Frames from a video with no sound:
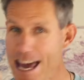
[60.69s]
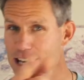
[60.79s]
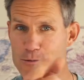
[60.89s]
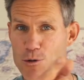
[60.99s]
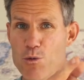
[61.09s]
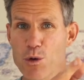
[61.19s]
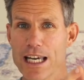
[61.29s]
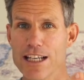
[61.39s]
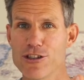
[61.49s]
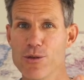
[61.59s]
any route will
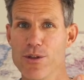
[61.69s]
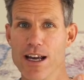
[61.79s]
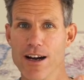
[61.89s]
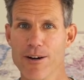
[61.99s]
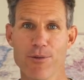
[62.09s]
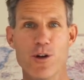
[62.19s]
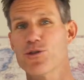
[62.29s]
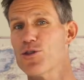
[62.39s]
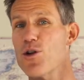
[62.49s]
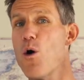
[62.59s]
get you there.
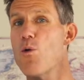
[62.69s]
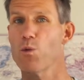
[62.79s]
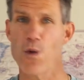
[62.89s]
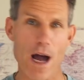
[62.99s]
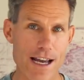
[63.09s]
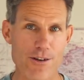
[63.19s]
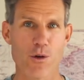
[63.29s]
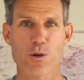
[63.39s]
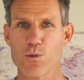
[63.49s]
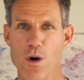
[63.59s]
There's no right
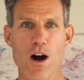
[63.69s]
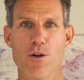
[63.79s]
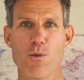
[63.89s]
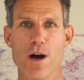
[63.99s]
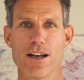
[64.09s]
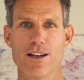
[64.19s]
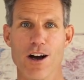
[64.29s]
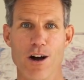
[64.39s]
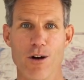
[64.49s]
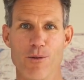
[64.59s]
or wrong way to
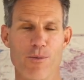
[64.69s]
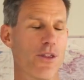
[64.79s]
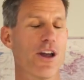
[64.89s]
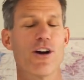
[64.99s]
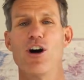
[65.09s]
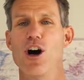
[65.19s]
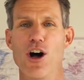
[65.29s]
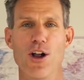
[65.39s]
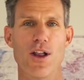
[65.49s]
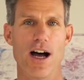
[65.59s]
go. They're
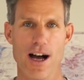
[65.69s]
all